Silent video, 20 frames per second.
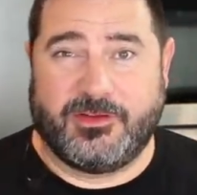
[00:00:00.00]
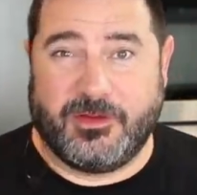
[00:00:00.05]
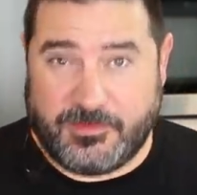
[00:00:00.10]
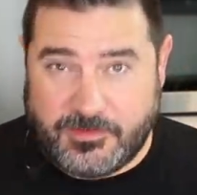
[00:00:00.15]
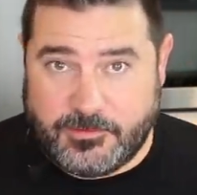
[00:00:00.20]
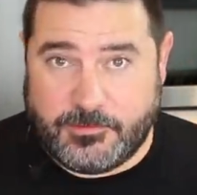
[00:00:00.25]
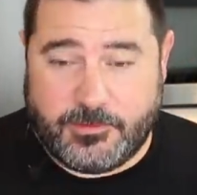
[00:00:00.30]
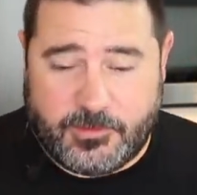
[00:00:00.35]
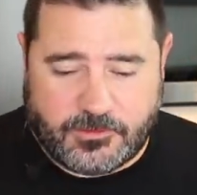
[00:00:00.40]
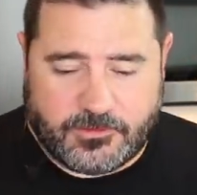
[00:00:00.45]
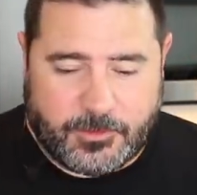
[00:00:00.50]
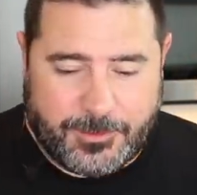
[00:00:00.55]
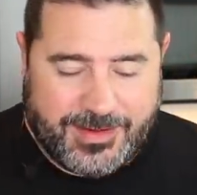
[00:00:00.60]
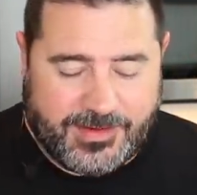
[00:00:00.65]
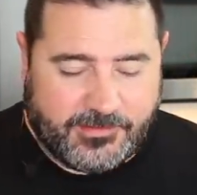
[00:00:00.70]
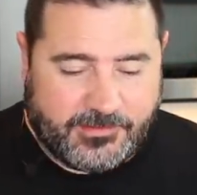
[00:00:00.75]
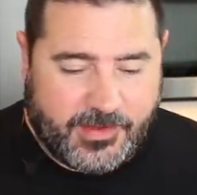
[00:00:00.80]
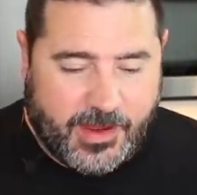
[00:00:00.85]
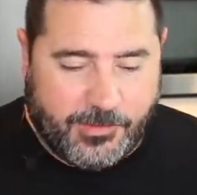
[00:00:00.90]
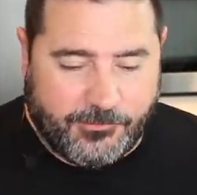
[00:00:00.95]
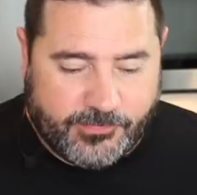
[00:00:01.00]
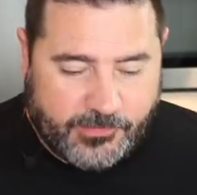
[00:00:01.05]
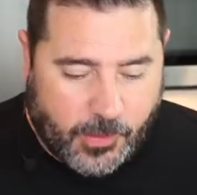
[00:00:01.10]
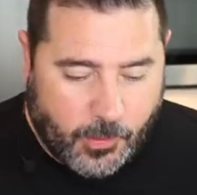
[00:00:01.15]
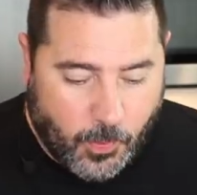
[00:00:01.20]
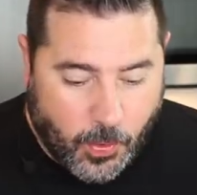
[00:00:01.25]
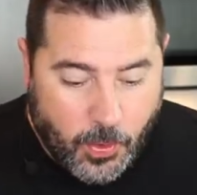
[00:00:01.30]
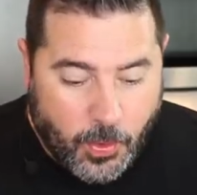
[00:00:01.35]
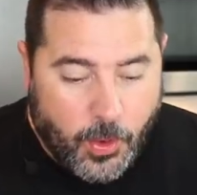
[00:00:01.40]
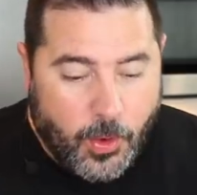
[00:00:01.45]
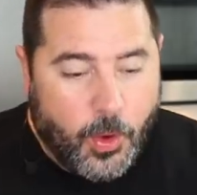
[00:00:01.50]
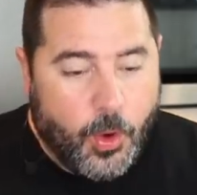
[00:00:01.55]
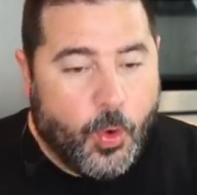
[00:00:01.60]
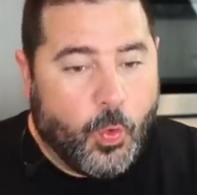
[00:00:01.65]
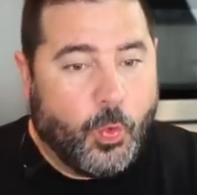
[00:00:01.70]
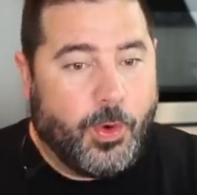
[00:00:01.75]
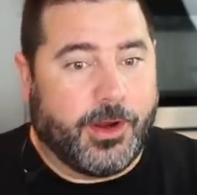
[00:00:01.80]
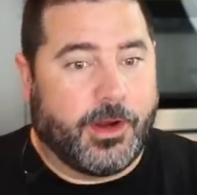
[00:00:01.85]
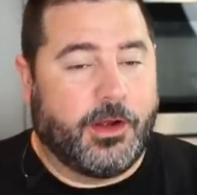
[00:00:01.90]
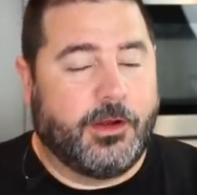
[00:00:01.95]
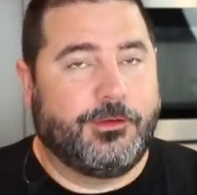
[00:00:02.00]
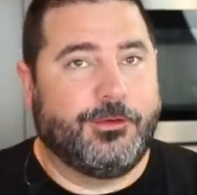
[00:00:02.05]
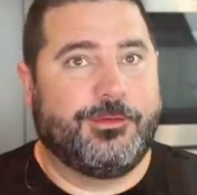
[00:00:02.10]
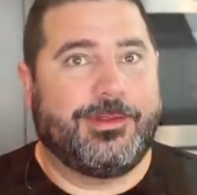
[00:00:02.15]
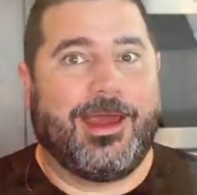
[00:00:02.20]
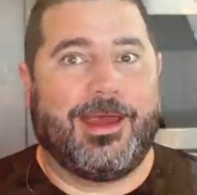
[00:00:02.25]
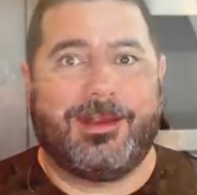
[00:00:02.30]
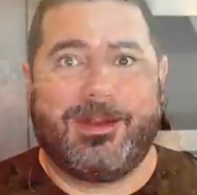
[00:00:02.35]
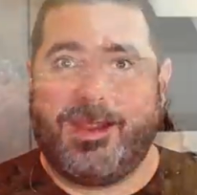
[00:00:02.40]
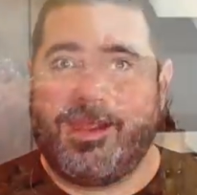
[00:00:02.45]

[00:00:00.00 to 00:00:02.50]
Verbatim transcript: just, just to be safe. So we're gonna do that